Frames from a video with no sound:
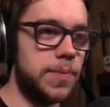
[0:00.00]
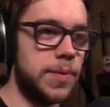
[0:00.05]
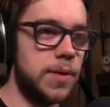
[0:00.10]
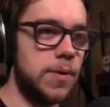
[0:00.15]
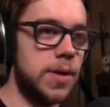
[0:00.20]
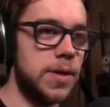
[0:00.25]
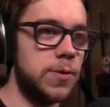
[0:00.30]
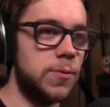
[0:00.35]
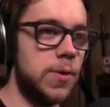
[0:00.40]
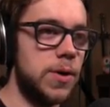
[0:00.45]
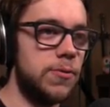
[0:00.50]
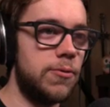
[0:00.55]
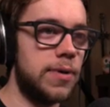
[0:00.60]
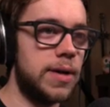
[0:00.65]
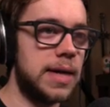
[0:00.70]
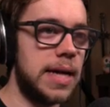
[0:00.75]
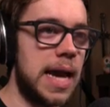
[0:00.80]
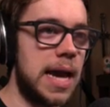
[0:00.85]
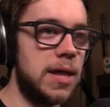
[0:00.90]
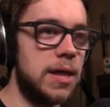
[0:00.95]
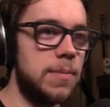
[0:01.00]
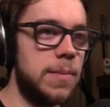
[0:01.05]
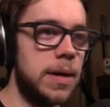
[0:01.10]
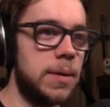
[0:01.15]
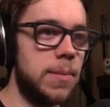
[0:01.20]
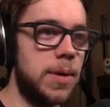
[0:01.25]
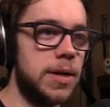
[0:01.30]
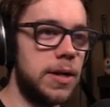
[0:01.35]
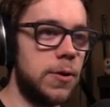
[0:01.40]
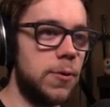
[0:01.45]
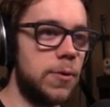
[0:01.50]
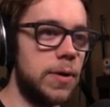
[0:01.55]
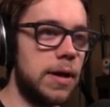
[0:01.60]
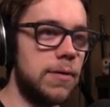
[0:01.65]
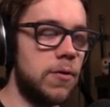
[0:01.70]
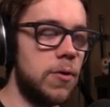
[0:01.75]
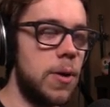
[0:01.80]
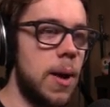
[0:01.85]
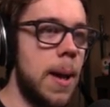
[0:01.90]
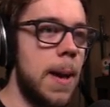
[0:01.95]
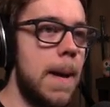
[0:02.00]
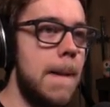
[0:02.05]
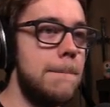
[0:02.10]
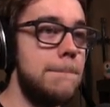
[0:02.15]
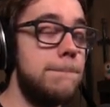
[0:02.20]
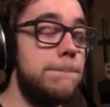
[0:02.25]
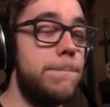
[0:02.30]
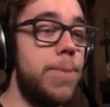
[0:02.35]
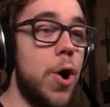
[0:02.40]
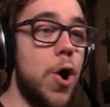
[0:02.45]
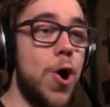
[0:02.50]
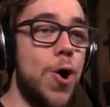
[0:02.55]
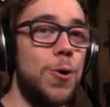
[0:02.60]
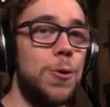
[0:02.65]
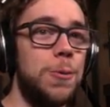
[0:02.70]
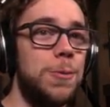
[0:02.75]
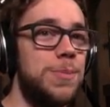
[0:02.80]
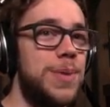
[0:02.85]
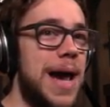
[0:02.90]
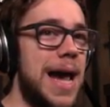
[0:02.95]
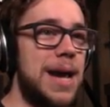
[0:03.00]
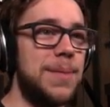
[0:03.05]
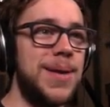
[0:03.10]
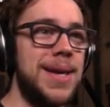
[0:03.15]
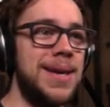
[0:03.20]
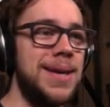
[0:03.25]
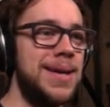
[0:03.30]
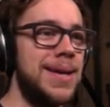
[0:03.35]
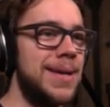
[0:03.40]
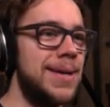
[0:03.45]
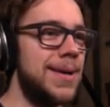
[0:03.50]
I was wondering like, how they make money or whatever. Boom, baby.